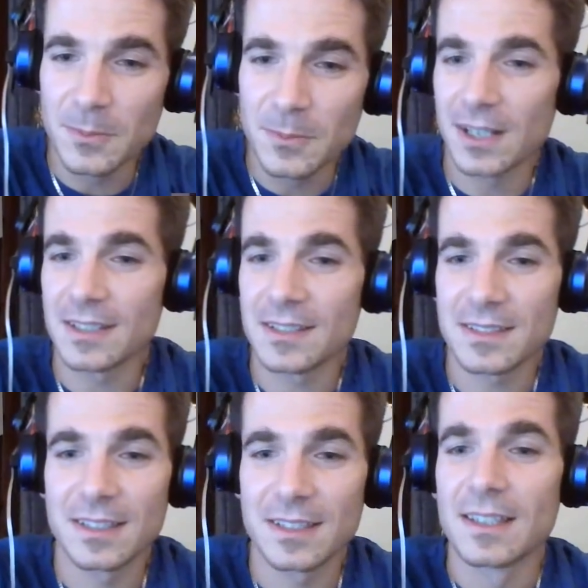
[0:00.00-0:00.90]

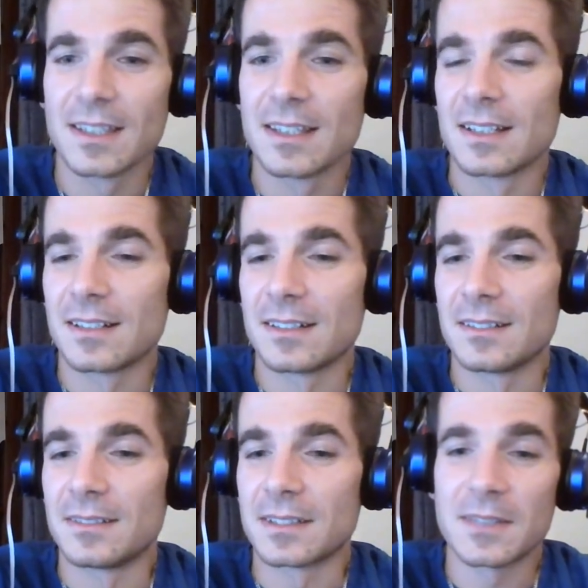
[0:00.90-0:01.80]
price,
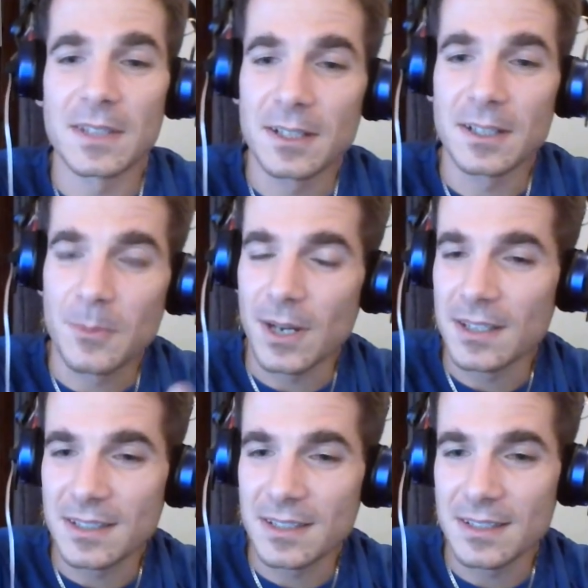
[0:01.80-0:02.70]
giving
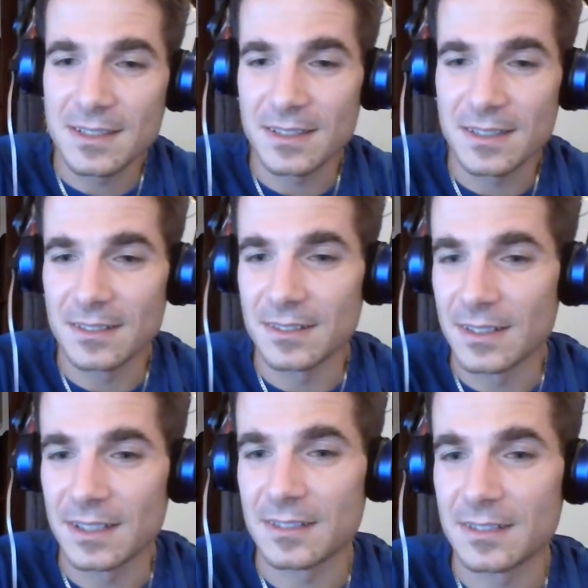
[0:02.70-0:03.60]
prices
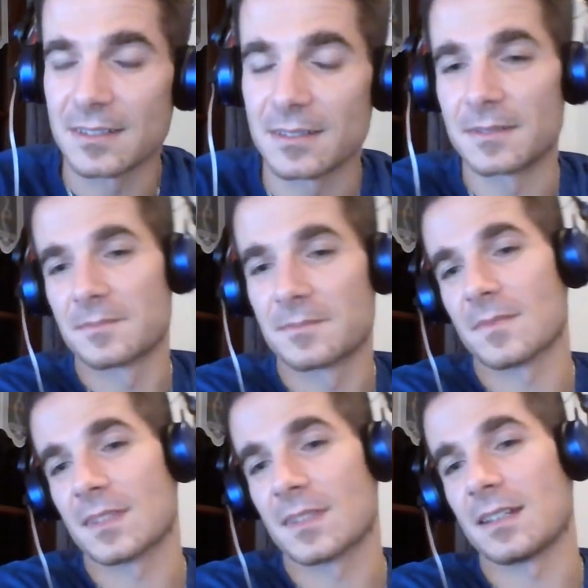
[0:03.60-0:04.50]
at
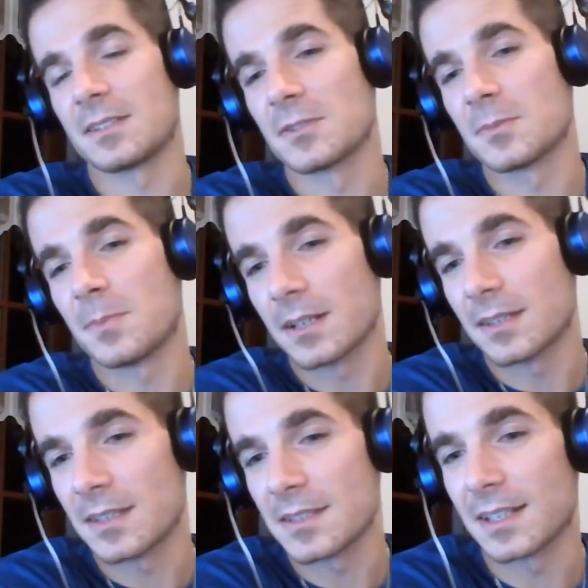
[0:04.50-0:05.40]
Zouk
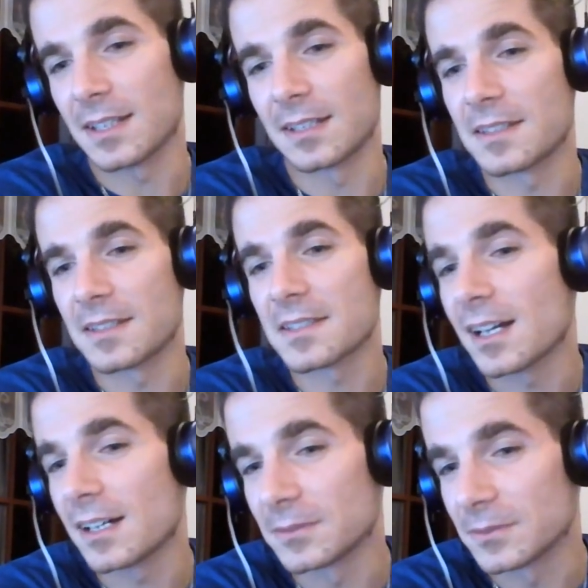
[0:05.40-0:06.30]
parties like a
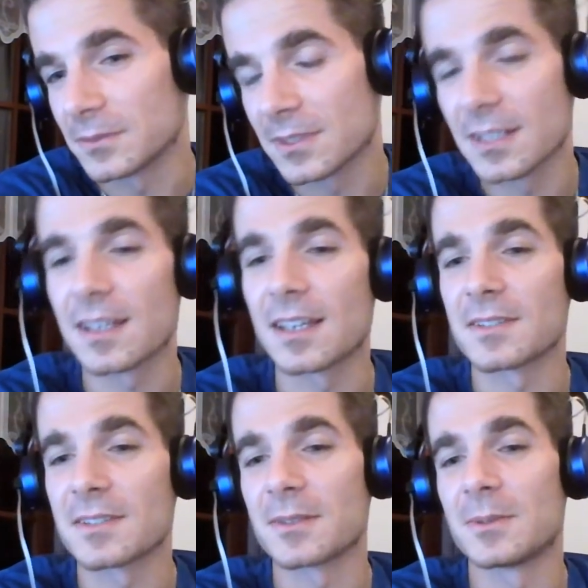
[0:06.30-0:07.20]
discount
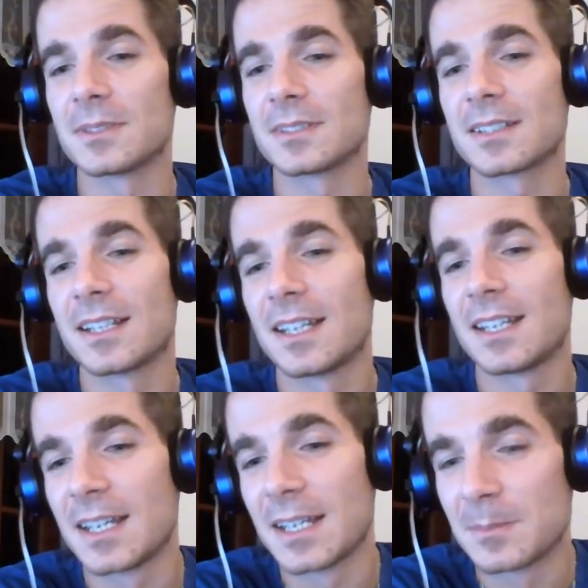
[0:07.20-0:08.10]
and so on.
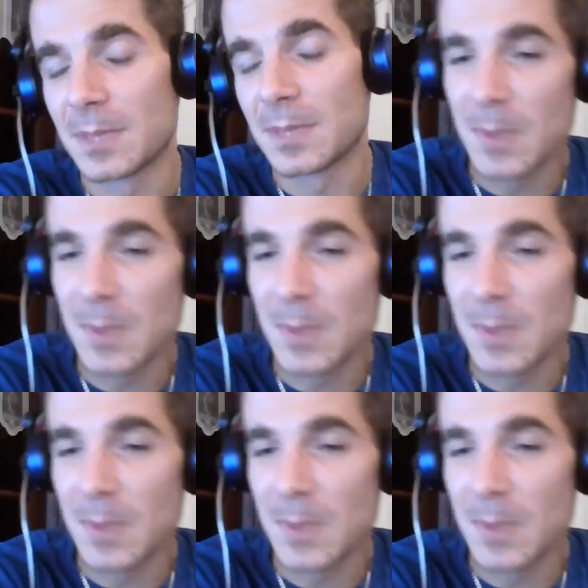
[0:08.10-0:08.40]
But